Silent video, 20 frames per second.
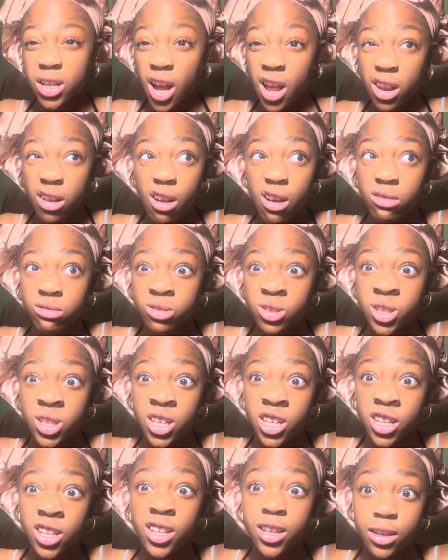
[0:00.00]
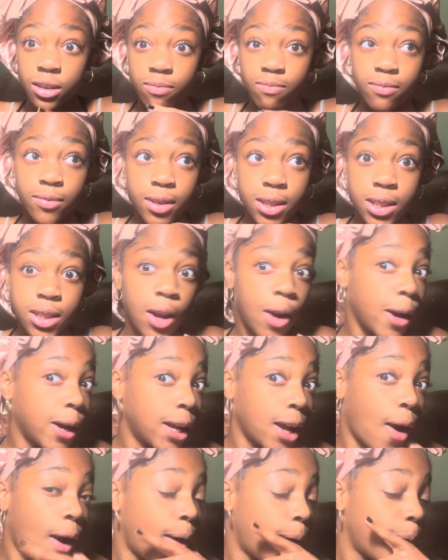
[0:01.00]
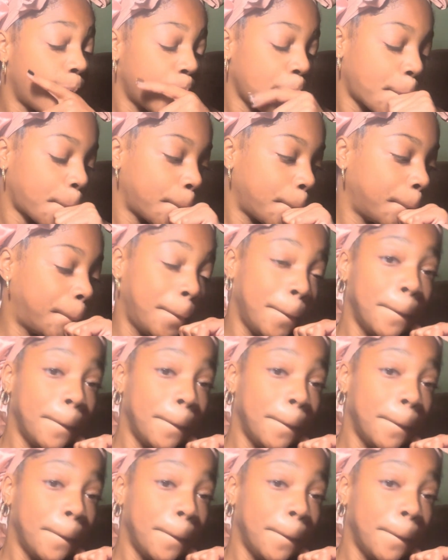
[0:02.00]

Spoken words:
I lost it. Sorry, y'all.